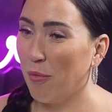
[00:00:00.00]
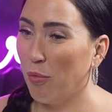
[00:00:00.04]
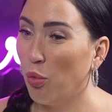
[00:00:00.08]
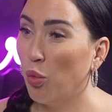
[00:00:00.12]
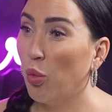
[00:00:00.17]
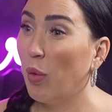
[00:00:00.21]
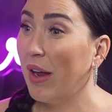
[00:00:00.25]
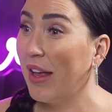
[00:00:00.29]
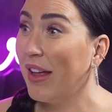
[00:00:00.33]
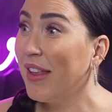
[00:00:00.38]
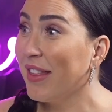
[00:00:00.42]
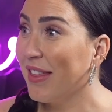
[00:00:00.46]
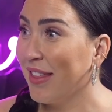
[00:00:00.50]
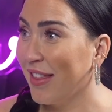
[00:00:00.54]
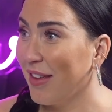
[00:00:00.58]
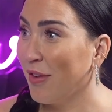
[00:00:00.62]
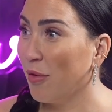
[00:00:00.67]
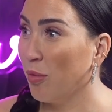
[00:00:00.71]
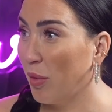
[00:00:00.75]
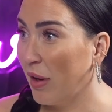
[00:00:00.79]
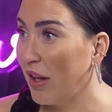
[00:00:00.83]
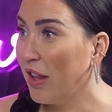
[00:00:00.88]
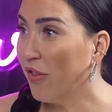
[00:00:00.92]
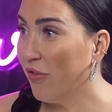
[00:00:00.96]

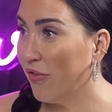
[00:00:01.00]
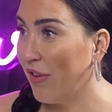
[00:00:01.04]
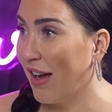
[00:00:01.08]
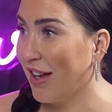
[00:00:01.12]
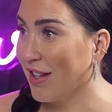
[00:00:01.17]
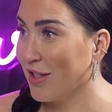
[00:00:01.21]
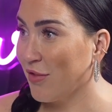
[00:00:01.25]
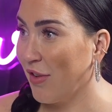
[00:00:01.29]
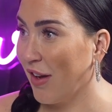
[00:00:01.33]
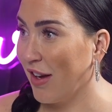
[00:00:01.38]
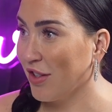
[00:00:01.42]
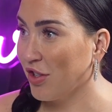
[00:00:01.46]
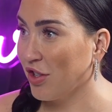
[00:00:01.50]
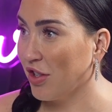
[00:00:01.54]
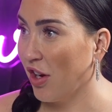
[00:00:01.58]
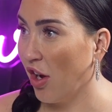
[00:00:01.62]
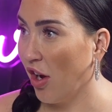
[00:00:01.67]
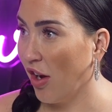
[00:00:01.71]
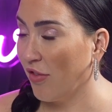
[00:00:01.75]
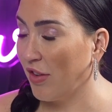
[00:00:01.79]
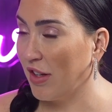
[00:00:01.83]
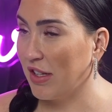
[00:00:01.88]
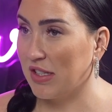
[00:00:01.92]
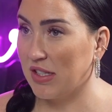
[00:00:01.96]
With fast fashion,
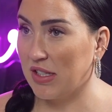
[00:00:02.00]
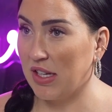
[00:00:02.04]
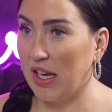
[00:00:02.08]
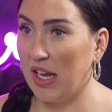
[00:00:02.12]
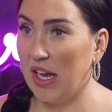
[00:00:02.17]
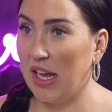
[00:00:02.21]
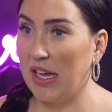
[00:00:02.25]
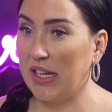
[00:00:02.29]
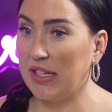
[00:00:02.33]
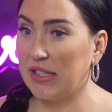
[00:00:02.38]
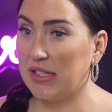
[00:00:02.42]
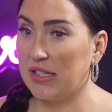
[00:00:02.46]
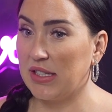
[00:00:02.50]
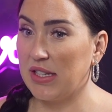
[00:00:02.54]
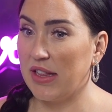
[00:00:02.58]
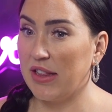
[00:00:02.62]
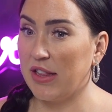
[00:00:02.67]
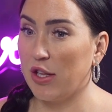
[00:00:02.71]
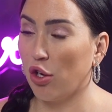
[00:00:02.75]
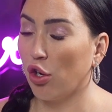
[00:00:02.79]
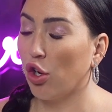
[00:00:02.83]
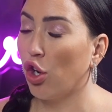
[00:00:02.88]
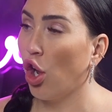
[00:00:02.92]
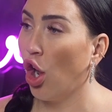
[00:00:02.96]
obviously
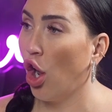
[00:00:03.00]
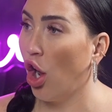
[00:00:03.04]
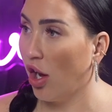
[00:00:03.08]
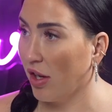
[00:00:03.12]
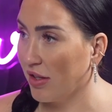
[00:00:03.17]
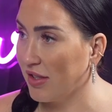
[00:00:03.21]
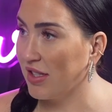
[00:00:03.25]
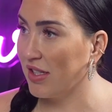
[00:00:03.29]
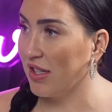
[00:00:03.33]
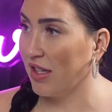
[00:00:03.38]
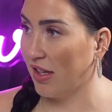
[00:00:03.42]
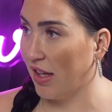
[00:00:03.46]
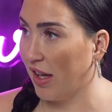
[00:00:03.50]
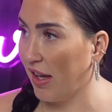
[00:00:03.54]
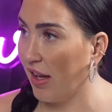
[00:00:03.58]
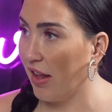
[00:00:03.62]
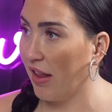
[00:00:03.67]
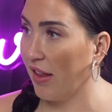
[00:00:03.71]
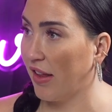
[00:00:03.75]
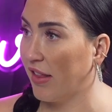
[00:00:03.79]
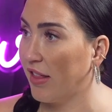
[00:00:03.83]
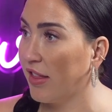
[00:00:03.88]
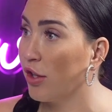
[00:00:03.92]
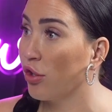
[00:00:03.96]
they're constant, like
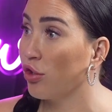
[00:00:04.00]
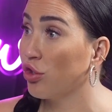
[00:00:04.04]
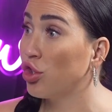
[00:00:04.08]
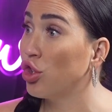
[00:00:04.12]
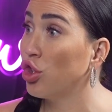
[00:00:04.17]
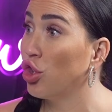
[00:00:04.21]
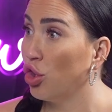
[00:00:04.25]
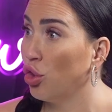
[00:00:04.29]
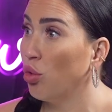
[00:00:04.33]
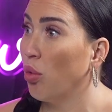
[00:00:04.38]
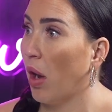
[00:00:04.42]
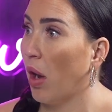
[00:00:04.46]
there's new